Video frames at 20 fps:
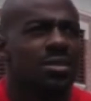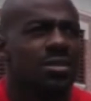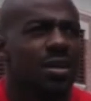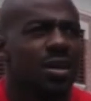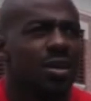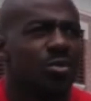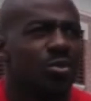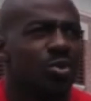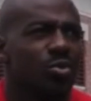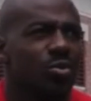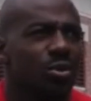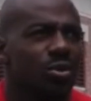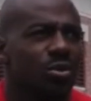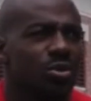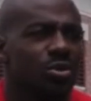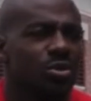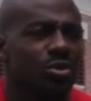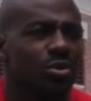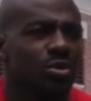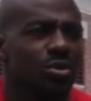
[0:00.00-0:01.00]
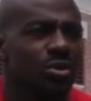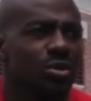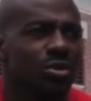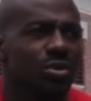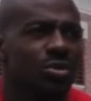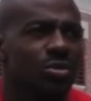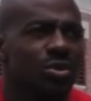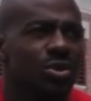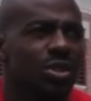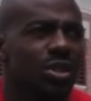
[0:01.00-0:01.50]
He averages
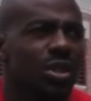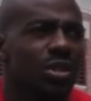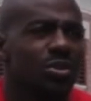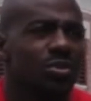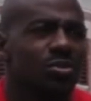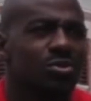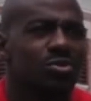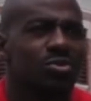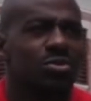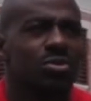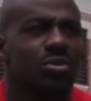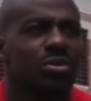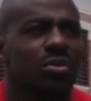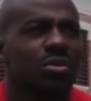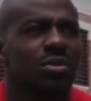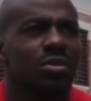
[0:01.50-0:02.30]
1.6 shots per